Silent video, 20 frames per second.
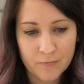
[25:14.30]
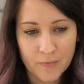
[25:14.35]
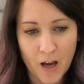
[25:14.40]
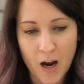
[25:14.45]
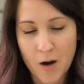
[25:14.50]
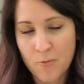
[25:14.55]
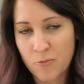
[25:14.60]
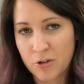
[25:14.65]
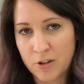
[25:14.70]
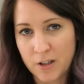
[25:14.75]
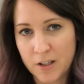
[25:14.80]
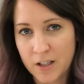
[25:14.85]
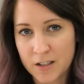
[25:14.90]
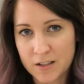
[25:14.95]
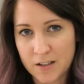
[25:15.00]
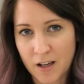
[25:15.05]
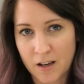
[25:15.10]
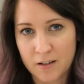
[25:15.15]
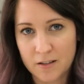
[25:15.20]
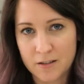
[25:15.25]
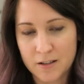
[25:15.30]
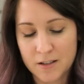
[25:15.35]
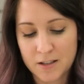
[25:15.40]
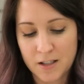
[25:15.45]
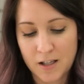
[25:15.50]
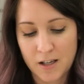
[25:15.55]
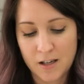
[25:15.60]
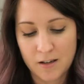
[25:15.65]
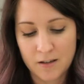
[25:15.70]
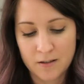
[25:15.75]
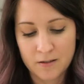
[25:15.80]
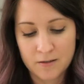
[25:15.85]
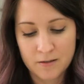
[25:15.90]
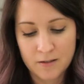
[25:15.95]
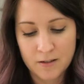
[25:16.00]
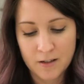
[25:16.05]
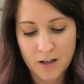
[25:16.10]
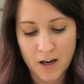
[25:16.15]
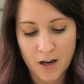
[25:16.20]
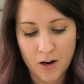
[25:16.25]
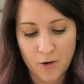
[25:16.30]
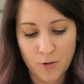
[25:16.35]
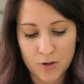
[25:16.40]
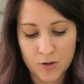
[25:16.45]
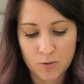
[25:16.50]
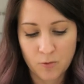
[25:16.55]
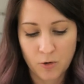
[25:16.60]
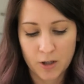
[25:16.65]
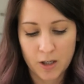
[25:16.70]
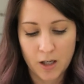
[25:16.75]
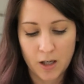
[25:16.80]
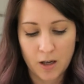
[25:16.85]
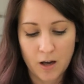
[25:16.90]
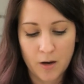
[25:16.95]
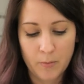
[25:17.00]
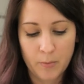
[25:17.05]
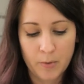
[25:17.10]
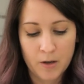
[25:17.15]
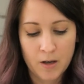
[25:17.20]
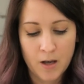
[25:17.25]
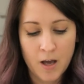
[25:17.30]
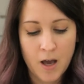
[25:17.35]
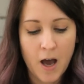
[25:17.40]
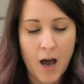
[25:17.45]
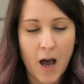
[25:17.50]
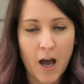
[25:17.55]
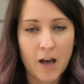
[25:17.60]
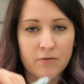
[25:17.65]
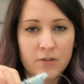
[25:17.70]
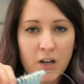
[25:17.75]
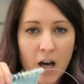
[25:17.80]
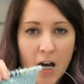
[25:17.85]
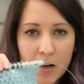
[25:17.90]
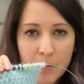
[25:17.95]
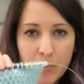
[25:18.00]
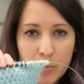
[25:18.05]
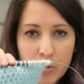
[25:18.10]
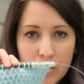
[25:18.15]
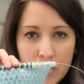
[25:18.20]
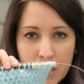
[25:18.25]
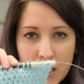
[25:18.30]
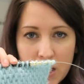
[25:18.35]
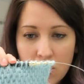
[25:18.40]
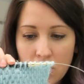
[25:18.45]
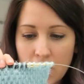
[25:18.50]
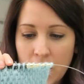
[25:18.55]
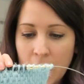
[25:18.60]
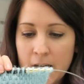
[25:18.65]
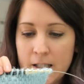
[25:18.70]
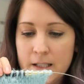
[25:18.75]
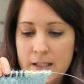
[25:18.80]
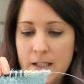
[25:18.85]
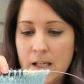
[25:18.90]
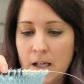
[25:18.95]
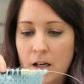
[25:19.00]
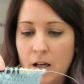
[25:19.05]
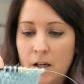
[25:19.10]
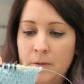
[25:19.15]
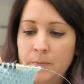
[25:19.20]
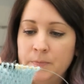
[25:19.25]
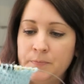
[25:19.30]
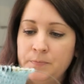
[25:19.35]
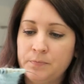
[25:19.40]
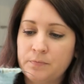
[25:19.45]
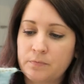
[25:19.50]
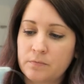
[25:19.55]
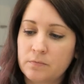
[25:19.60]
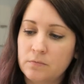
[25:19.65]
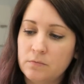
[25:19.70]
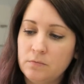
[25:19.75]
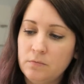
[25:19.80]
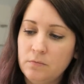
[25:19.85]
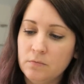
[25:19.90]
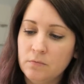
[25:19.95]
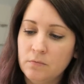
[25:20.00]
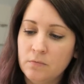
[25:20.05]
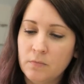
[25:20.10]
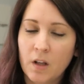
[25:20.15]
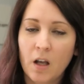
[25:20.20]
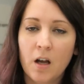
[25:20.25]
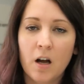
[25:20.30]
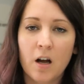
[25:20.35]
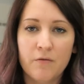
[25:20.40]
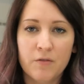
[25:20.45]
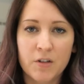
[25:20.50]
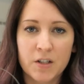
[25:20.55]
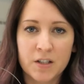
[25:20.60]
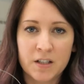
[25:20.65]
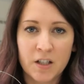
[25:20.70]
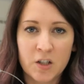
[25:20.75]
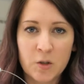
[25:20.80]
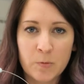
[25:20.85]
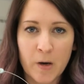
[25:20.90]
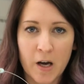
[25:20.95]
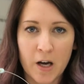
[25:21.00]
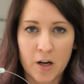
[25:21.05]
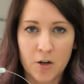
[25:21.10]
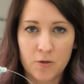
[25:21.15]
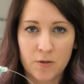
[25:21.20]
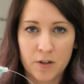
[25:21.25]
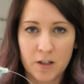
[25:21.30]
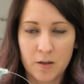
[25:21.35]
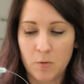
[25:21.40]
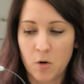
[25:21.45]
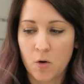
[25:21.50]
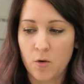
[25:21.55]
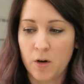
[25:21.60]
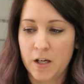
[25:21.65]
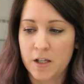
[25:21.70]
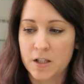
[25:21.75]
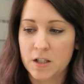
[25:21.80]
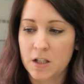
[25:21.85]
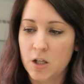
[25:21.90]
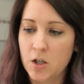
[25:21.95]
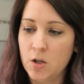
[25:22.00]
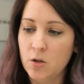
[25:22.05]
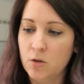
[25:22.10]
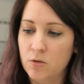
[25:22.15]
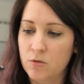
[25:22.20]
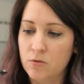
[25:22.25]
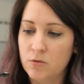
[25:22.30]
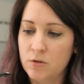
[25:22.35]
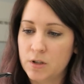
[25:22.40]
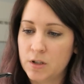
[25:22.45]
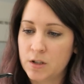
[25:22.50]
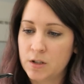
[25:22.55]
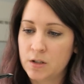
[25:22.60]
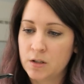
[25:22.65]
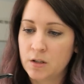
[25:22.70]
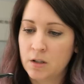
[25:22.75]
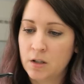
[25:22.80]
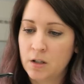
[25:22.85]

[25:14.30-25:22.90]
I'm really excited to see how it's working up. I've got a pretty good idea of the stitch pattern that I'm going to use,